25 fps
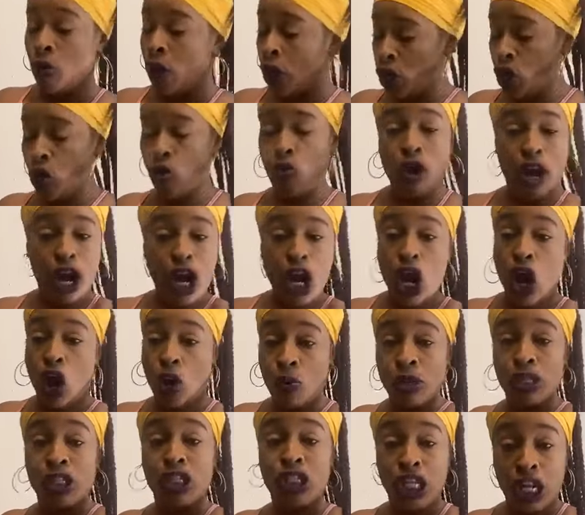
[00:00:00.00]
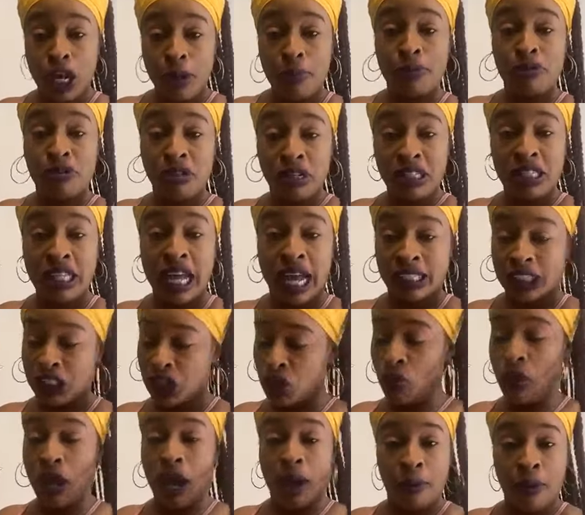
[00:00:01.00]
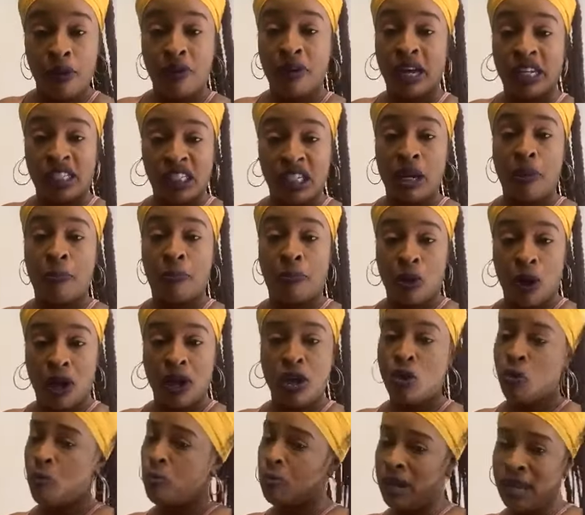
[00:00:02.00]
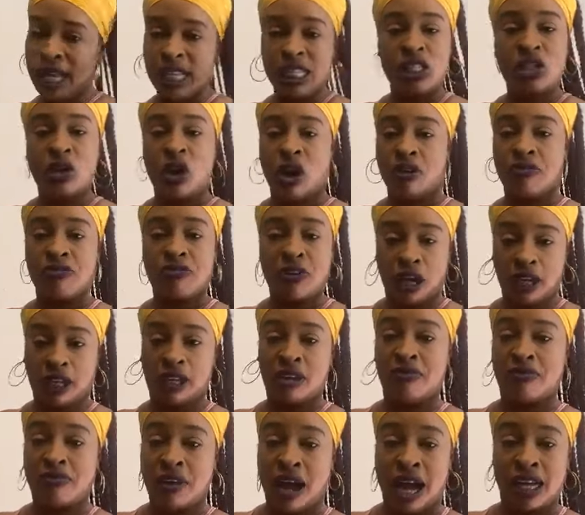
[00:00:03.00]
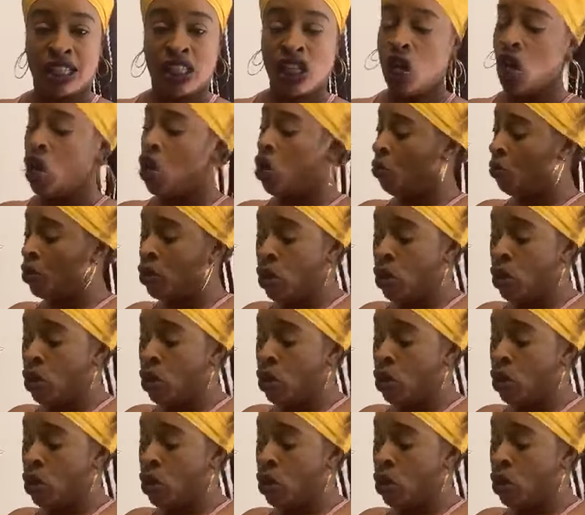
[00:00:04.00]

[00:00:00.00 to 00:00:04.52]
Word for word: When you run on with Cindy Patrice Dotson, you immigration employee, you please talk fucking facts.